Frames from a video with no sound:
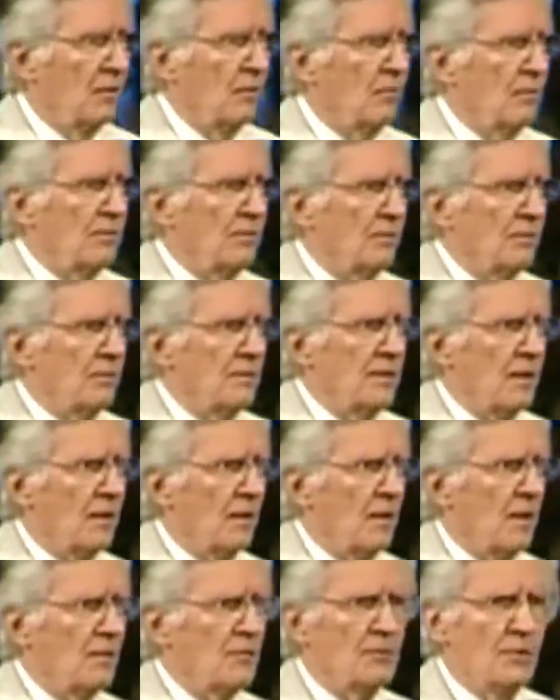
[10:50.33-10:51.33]
when
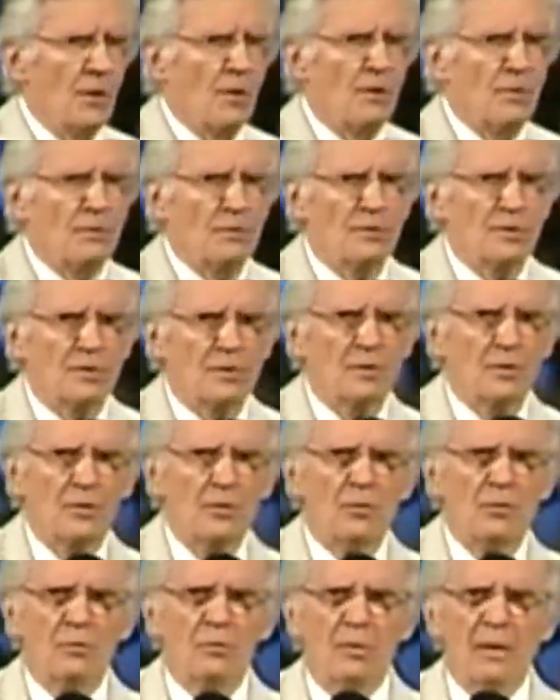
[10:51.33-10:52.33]
there are those
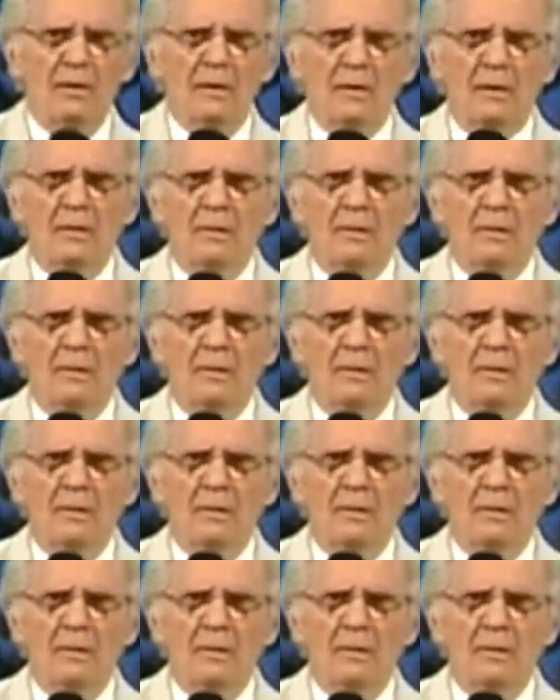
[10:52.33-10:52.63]
who